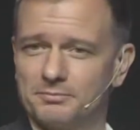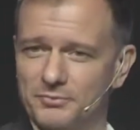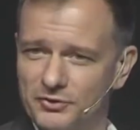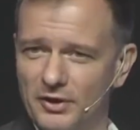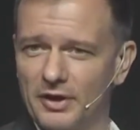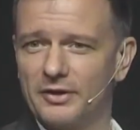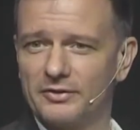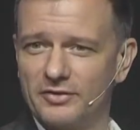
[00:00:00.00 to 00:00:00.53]

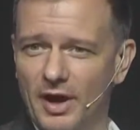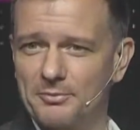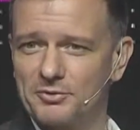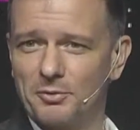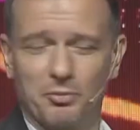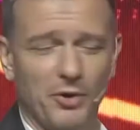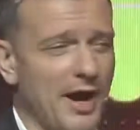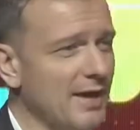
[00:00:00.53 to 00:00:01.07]
certain types
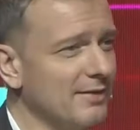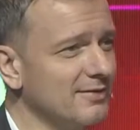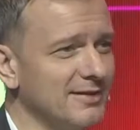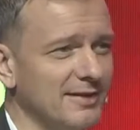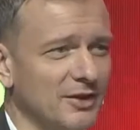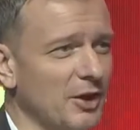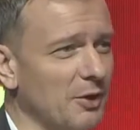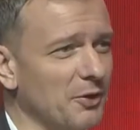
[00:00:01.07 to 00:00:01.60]
of brands,
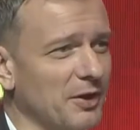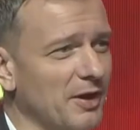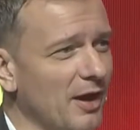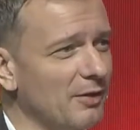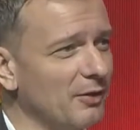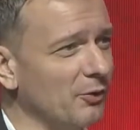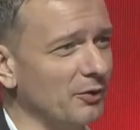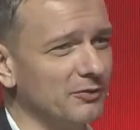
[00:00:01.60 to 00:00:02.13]

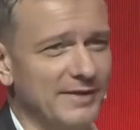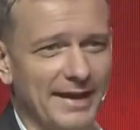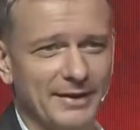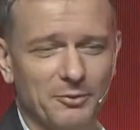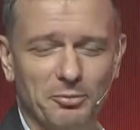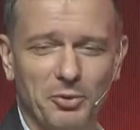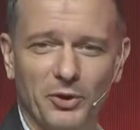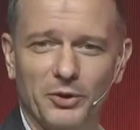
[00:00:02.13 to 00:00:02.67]
Coca-Cola or
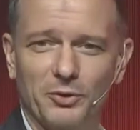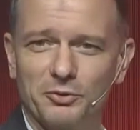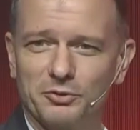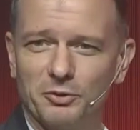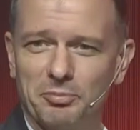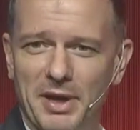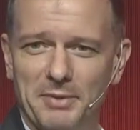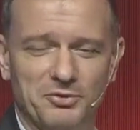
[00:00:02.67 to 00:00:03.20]
Danone bottles
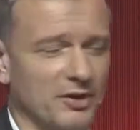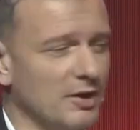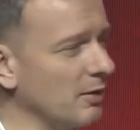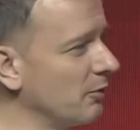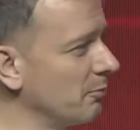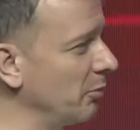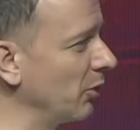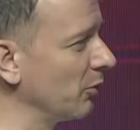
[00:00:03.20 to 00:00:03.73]
or PepsiCo
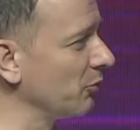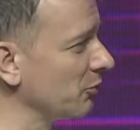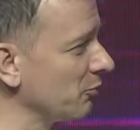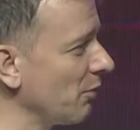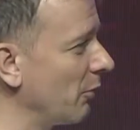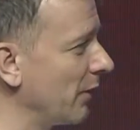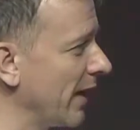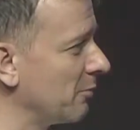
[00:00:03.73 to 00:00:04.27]
bottles are
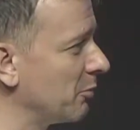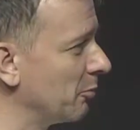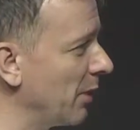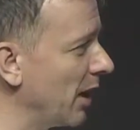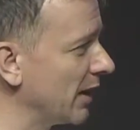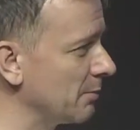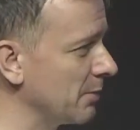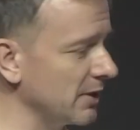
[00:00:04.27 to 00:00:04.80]
rolling up on
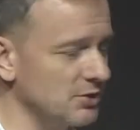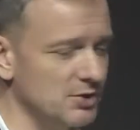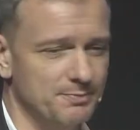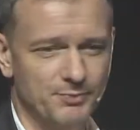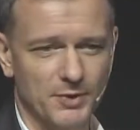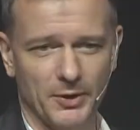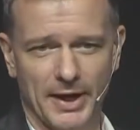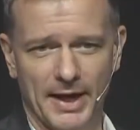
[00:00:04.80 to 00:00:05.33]
Bali Beach,
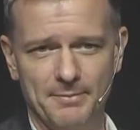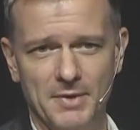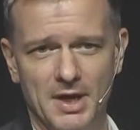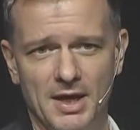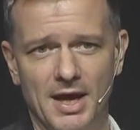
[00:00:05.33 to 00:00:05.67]
okay?